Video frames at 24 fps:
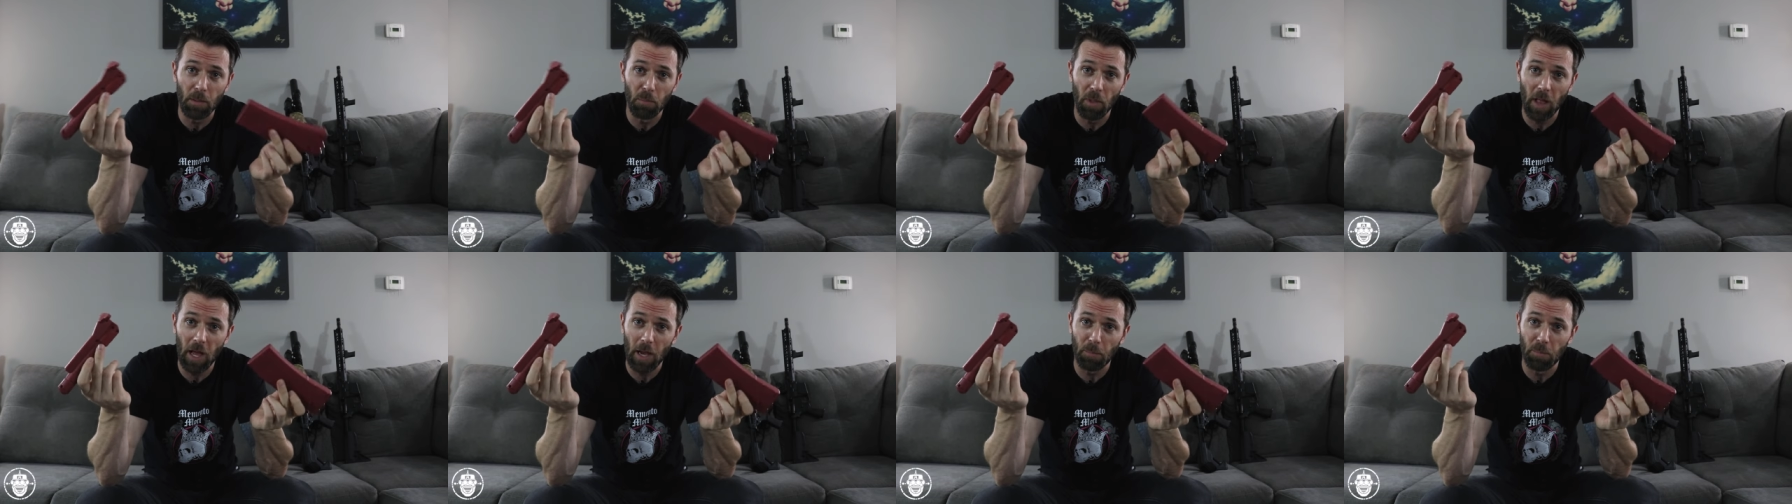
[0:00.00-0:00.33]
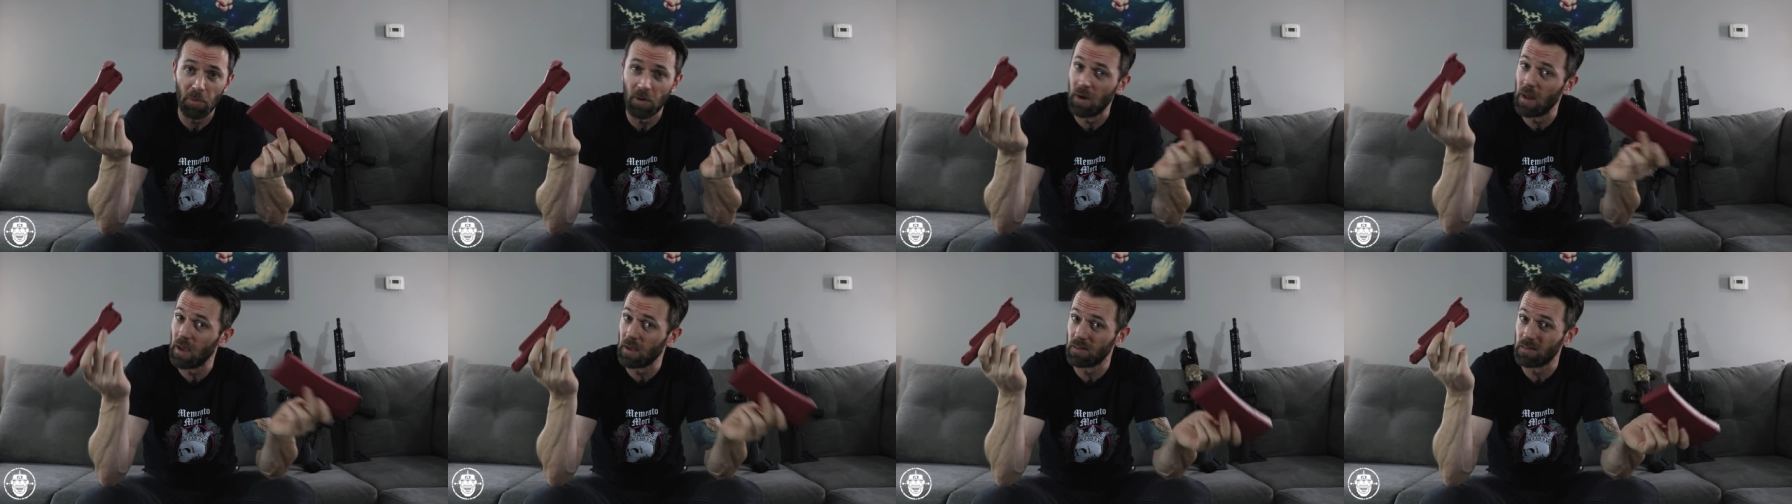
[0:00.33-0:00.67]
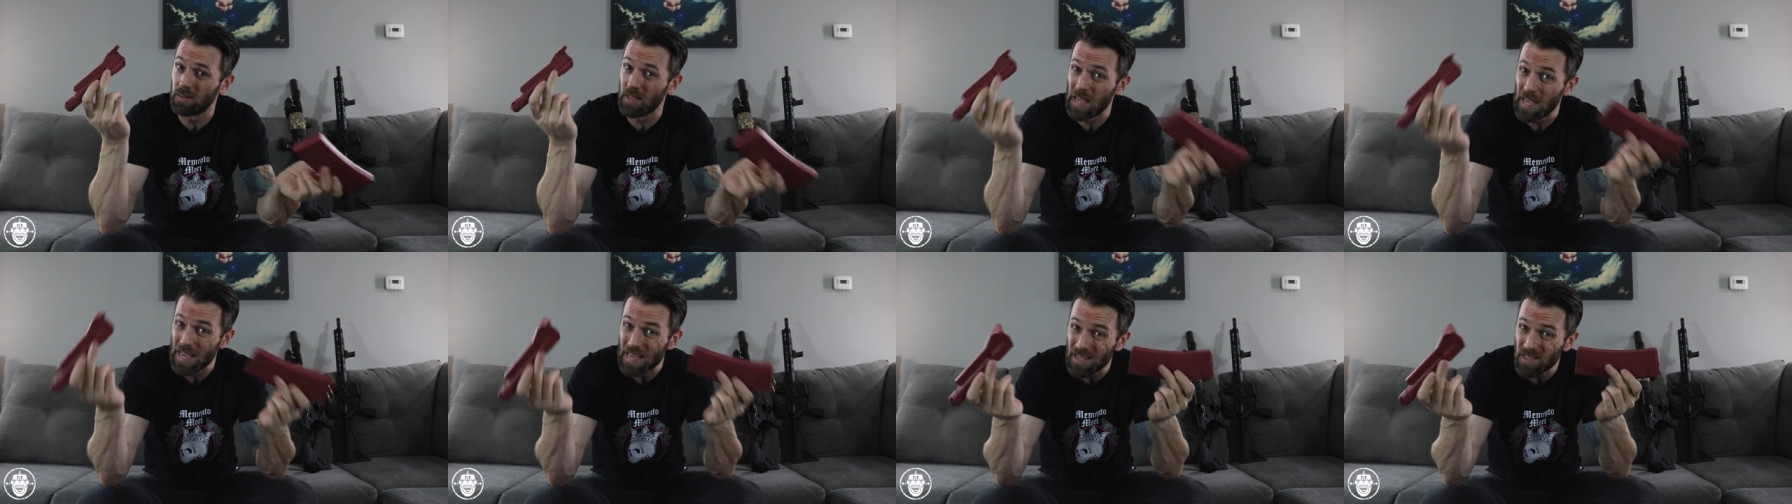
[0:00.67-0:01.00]
Blackbeard X
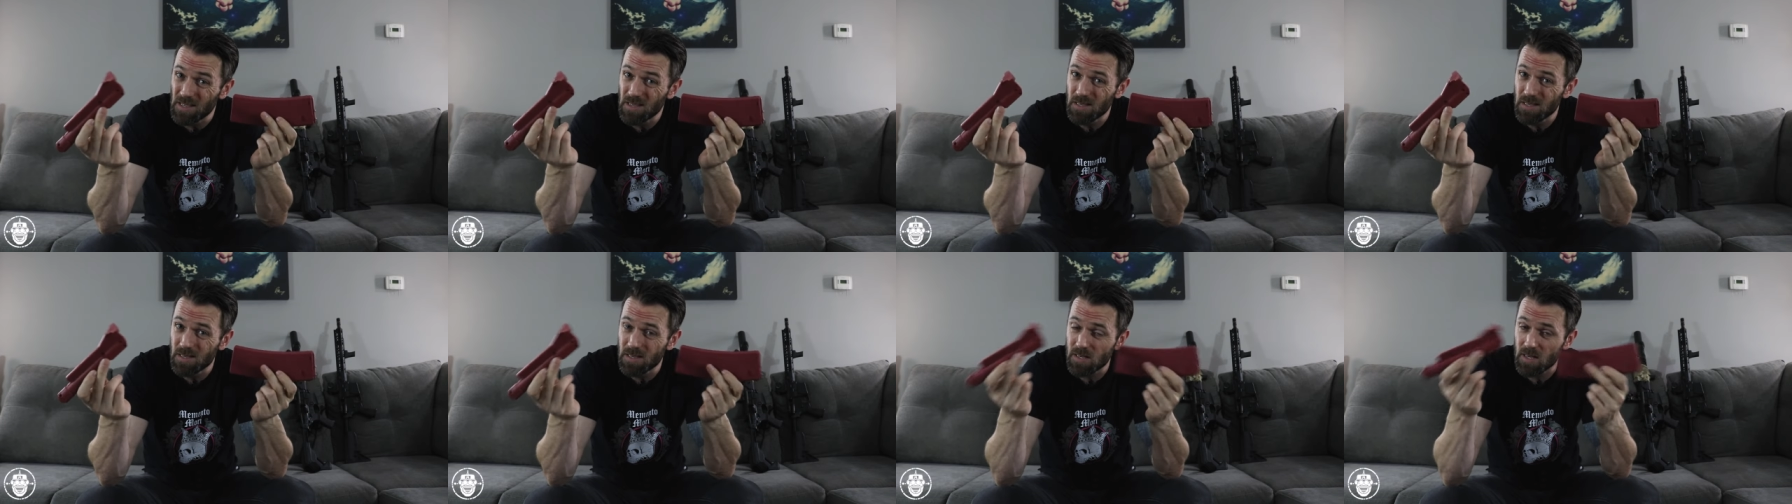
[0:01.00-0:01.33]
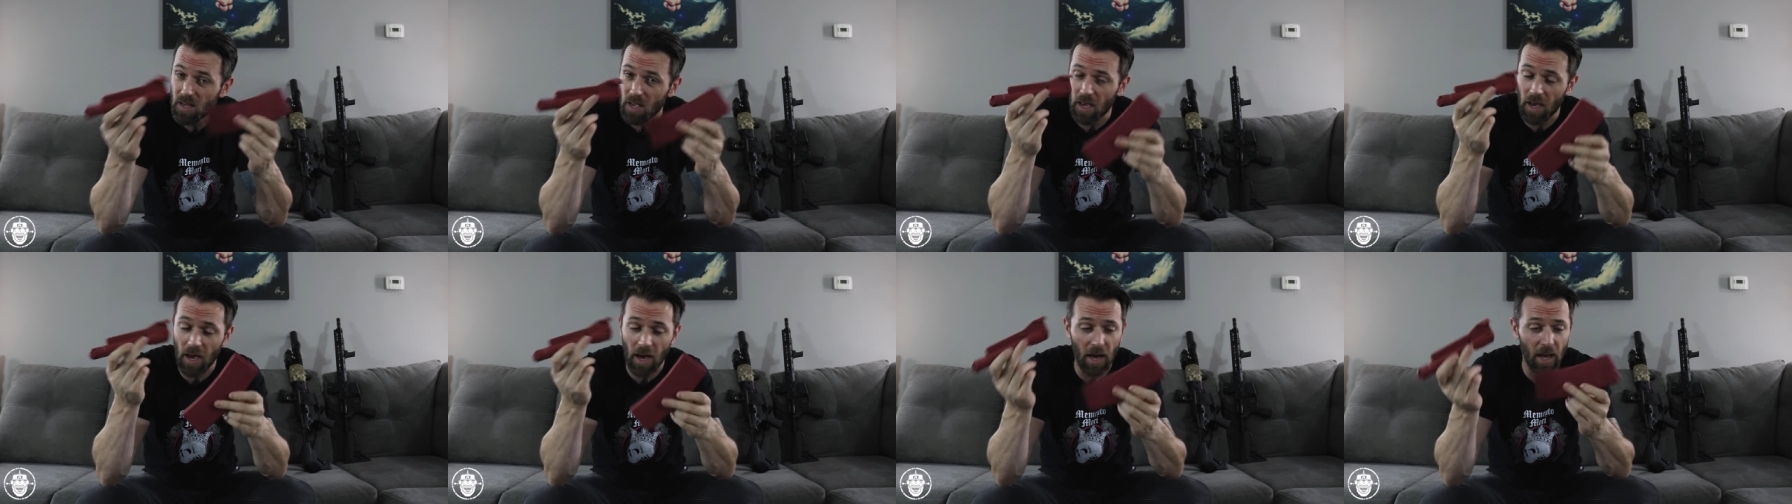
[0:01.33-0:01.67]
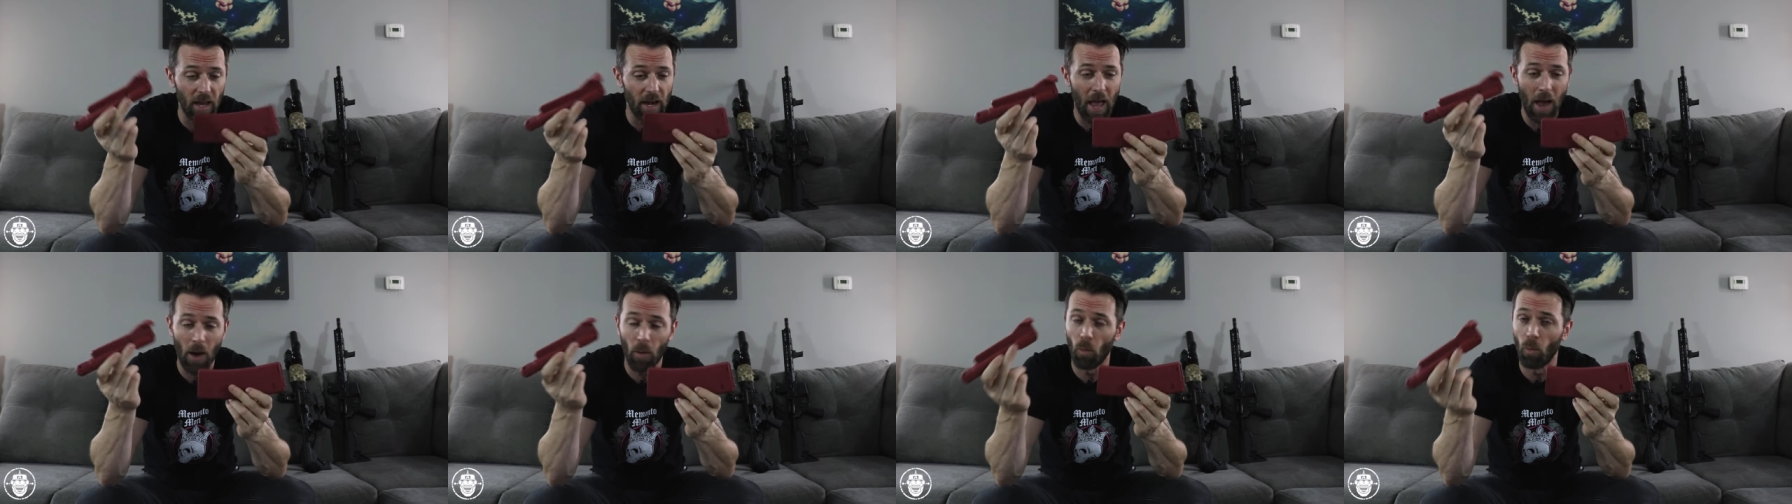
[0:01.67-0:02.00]
is uh,
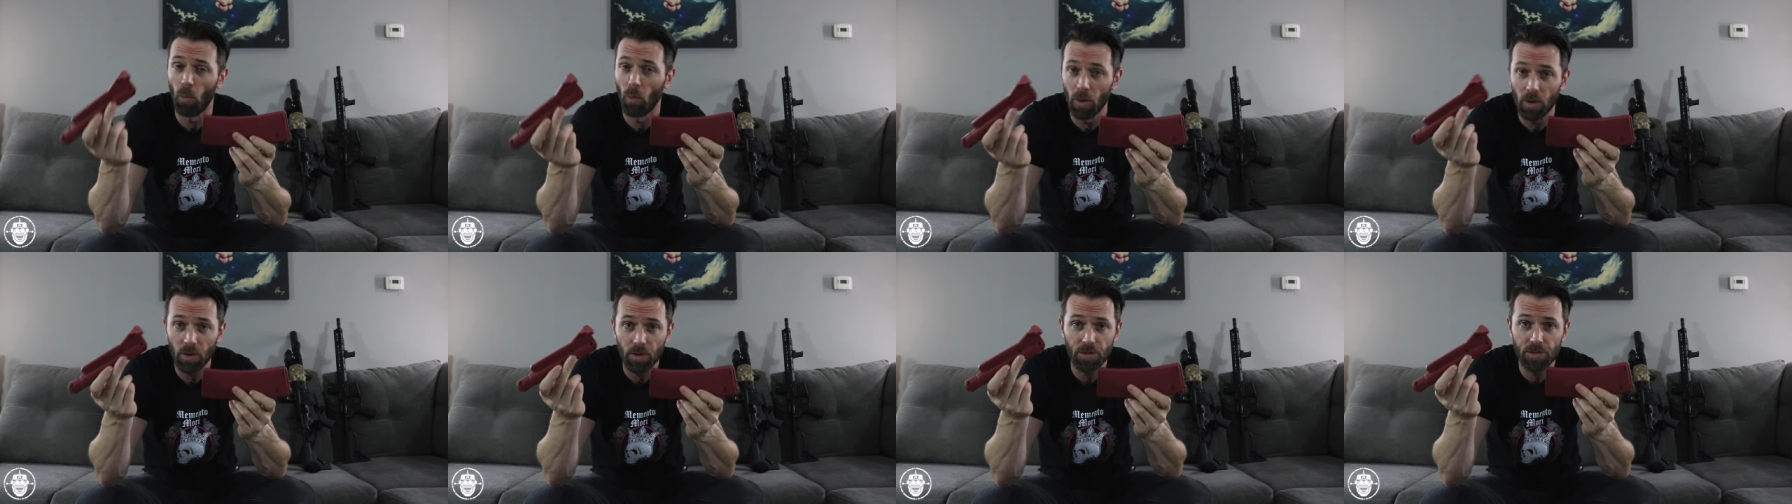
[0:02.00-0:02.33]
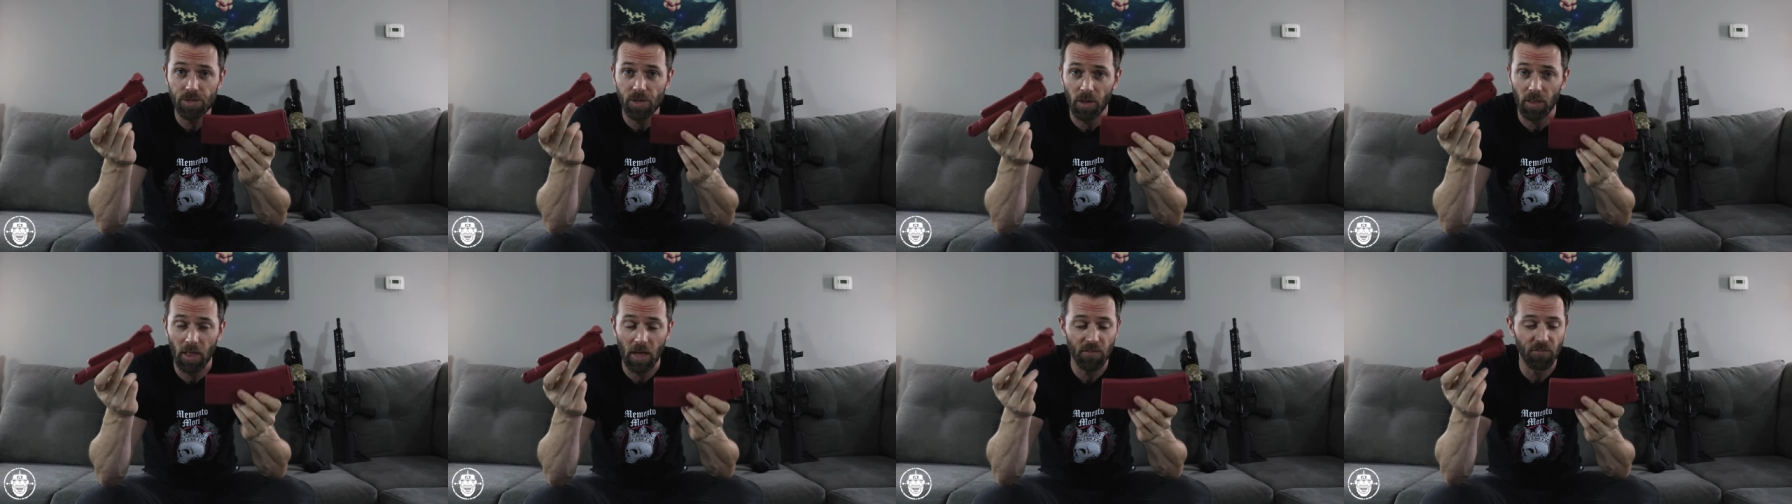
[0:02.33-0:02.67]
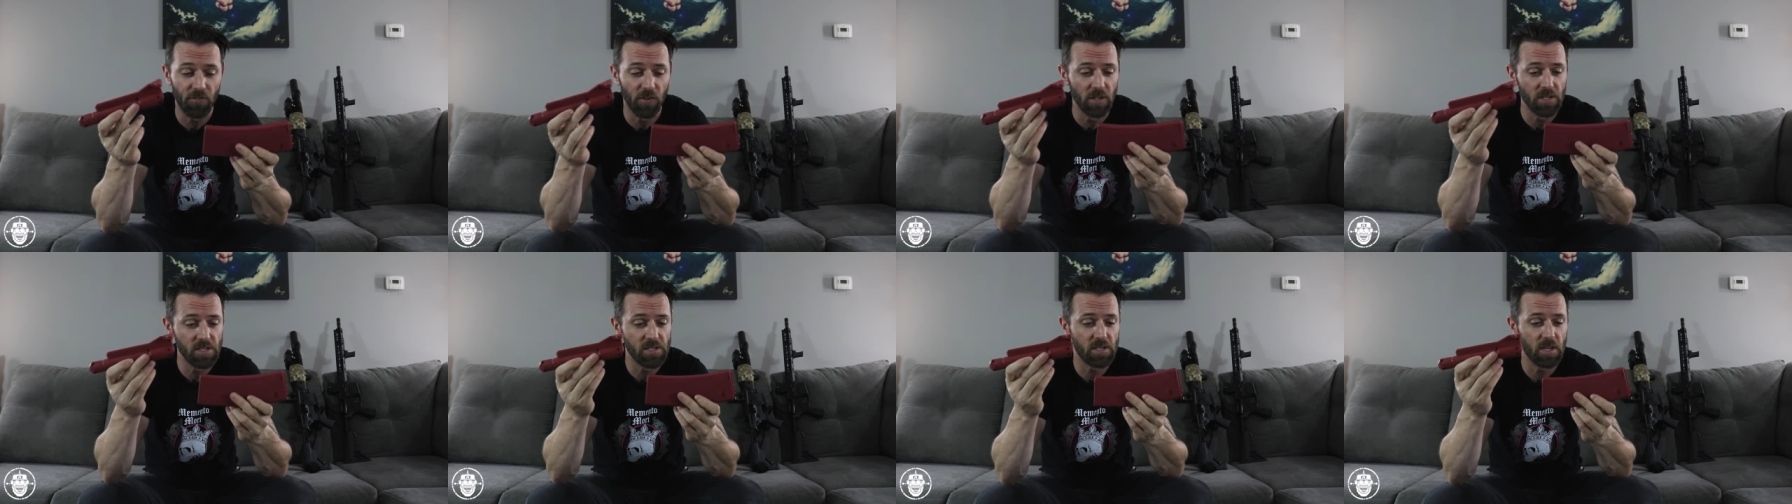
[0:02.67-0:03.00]
and how it works, all that
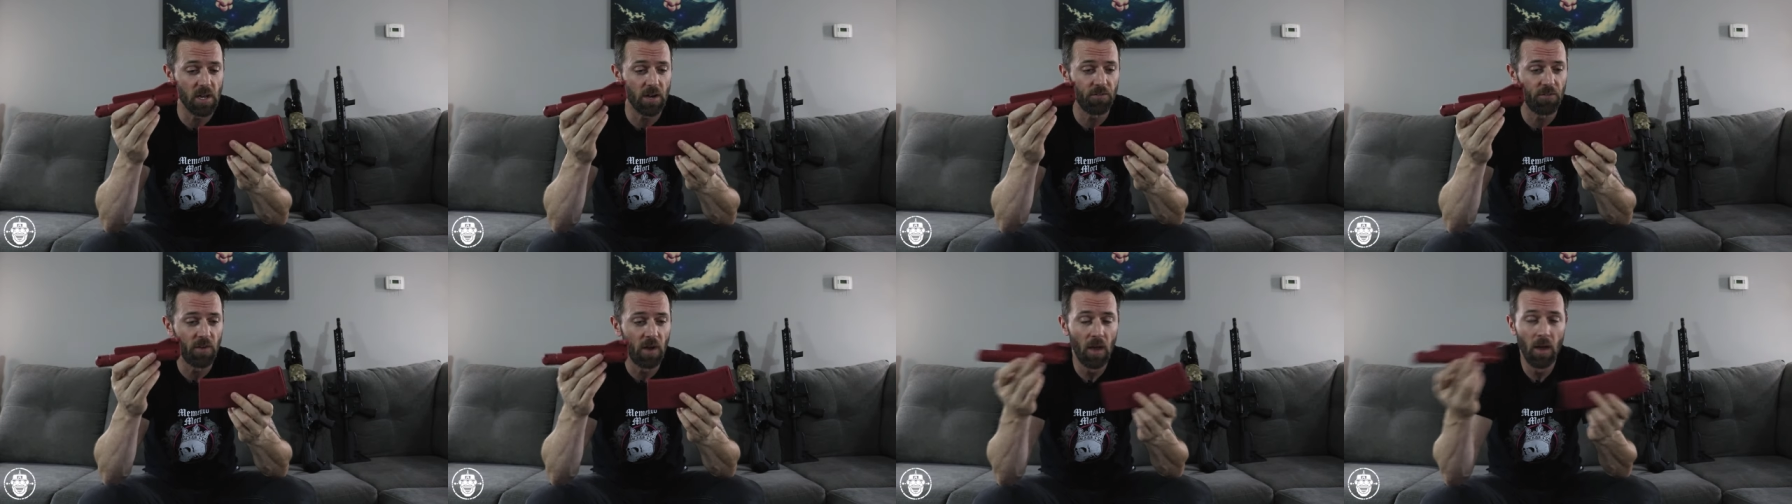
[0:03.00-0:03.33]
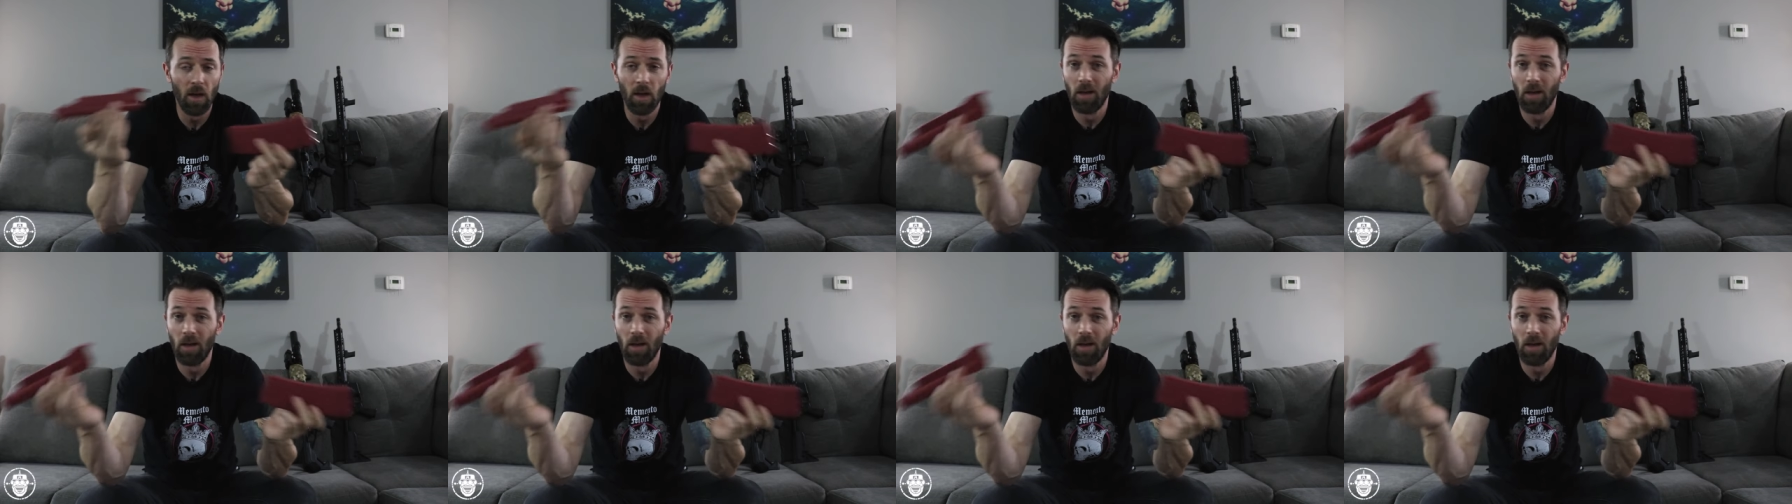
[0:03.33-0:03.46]
fun stuff,